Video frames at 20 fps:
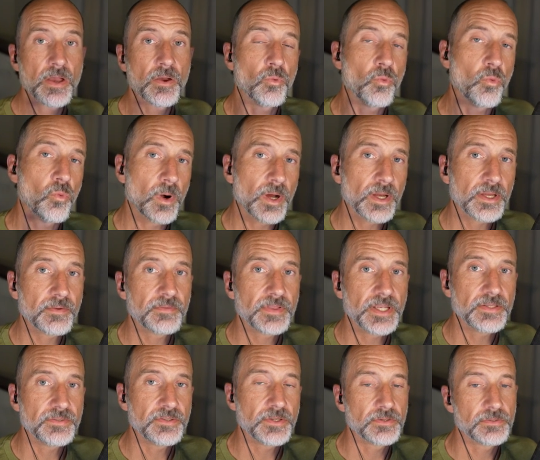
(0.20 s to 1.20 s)
one of
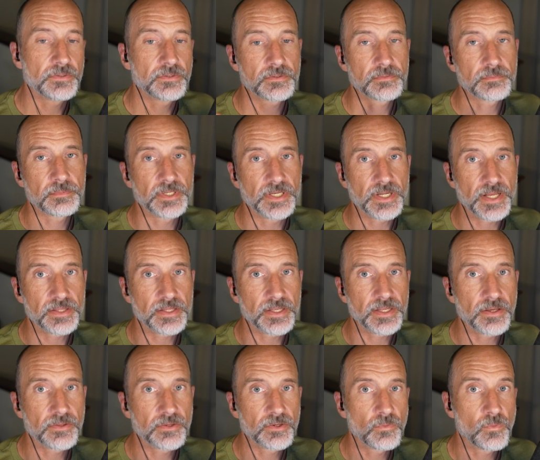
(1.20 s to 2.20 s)
these users, but not
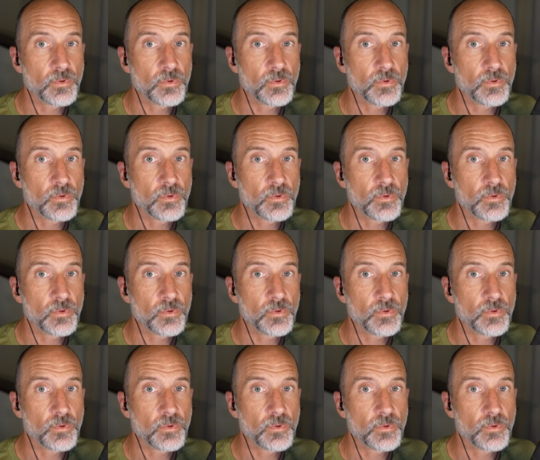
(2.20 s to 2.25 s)
the other,